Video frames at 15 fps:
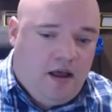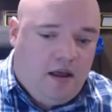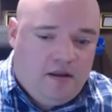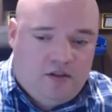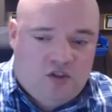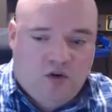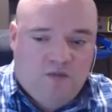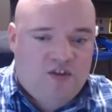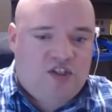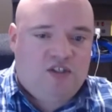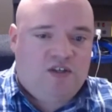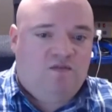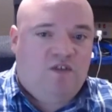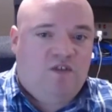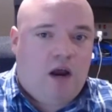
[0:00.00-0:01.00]
services
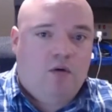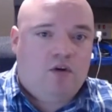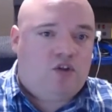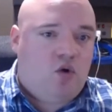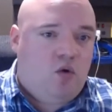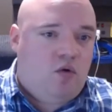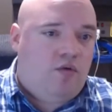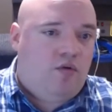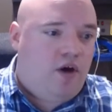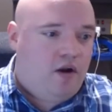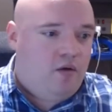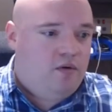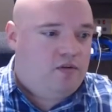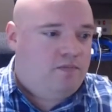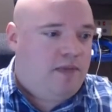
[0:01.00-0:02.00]
in VirusTotal thought
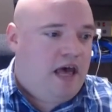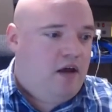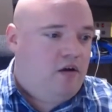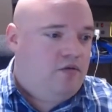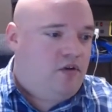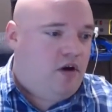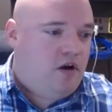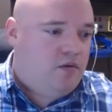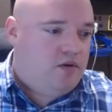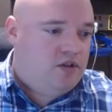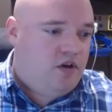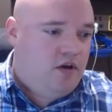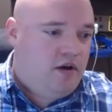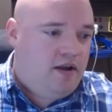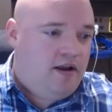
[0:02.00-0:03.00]
it was bad or thought it was
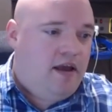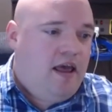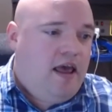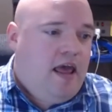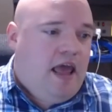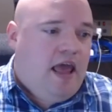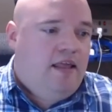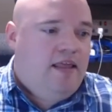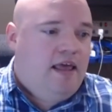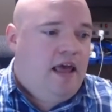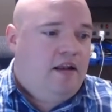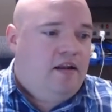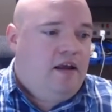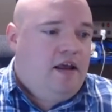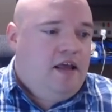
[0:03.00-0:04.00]
good. And
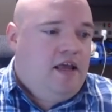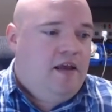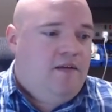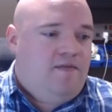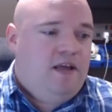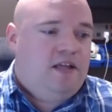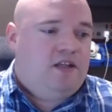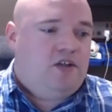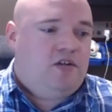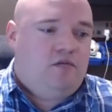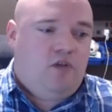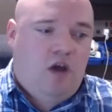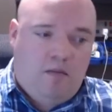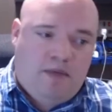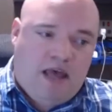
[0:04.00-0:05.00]
then if it's
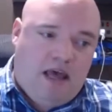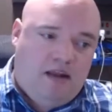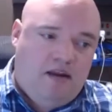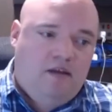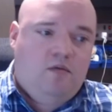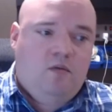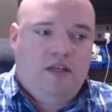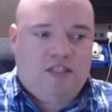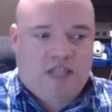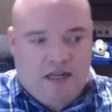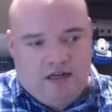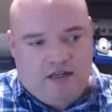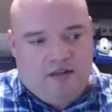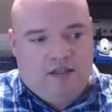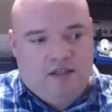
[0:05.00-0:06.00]
not bad, we send
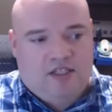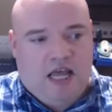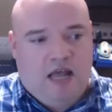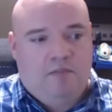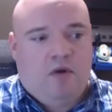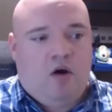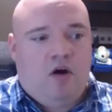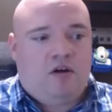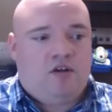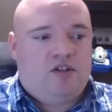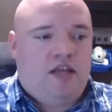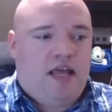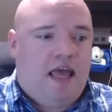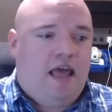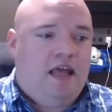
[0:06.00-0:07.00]
it to the sandbox.
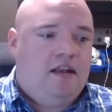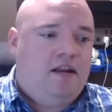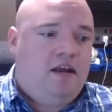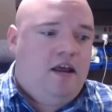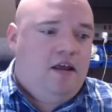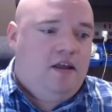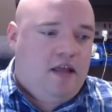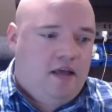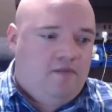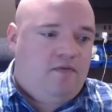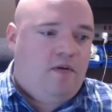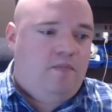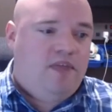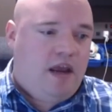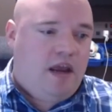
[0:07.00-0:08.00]
And
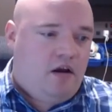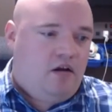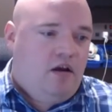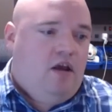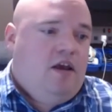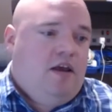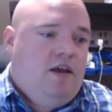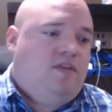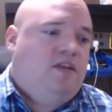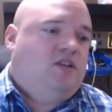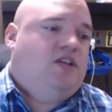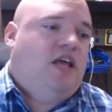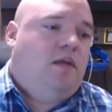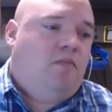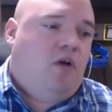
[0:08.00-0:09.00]
from there, if the
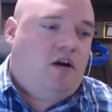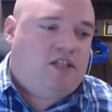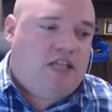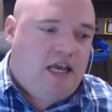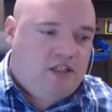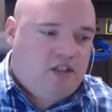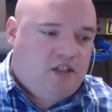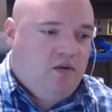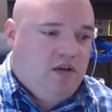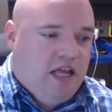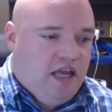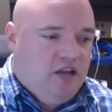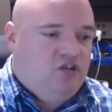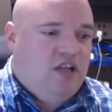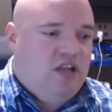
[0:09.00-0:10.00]
sandbox has to
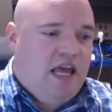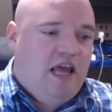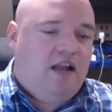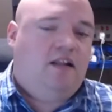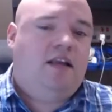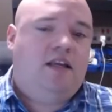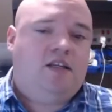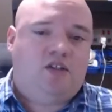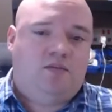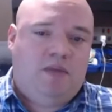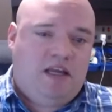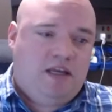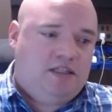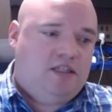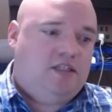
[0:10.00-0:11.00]
engage the analyst
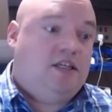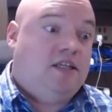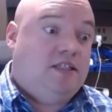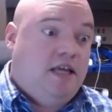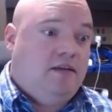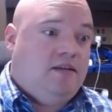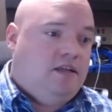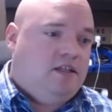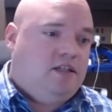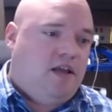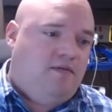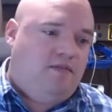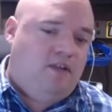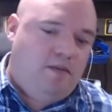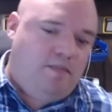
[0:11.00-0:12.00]
because it says, yeah, this is
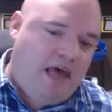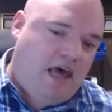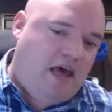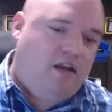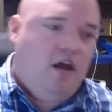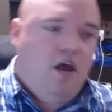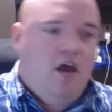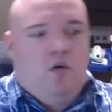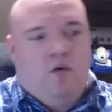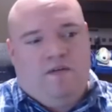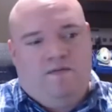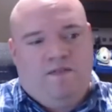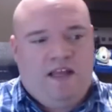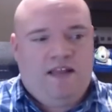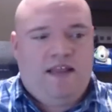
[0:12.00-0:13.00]
definitely bad, we
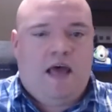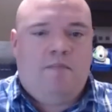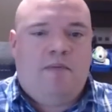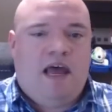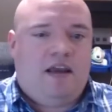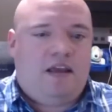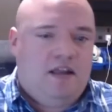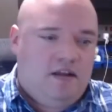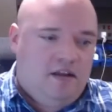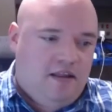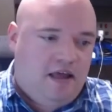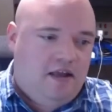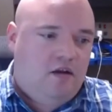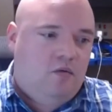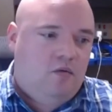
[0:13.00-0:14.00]
feed that back into
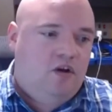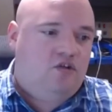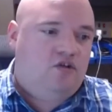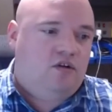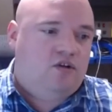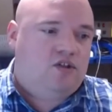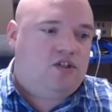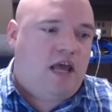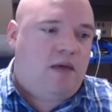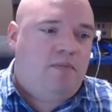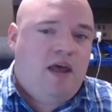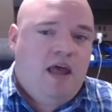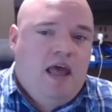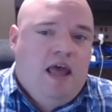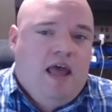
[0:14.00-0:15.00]
that original
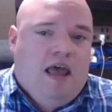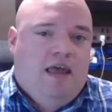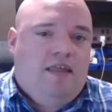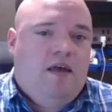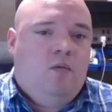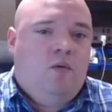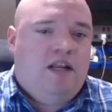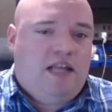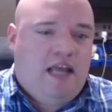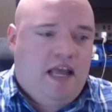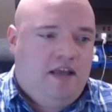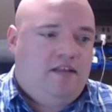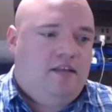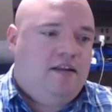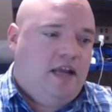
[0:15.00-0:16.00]
step, and then we
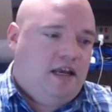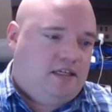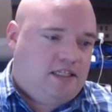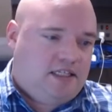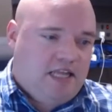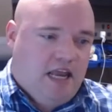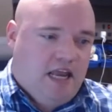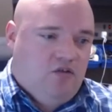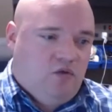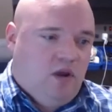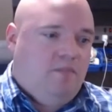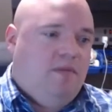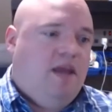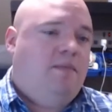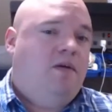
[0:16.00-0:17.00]
take the next stage,
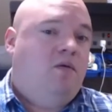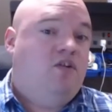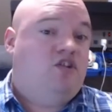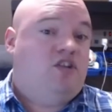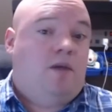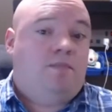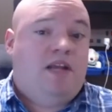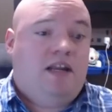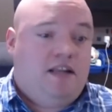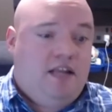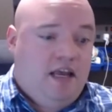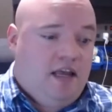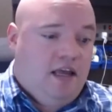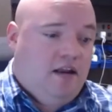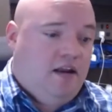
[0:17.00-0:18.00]
right? Maybe we just update a
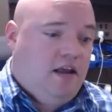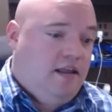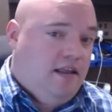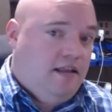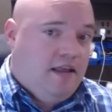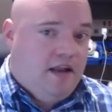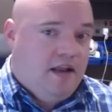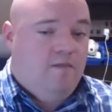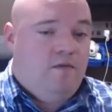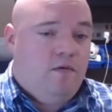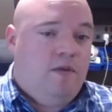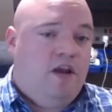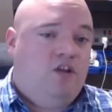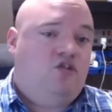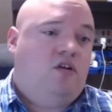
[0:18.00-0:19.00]
ticket, and then that
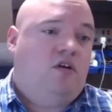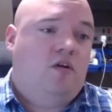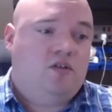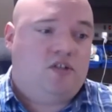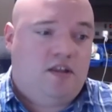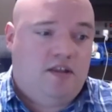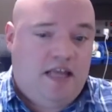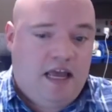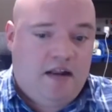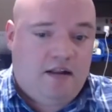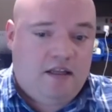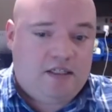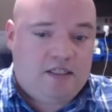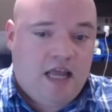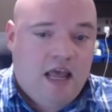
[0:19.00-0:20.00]
information goes to the
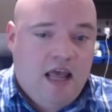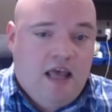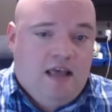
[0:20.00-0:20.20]
analyst.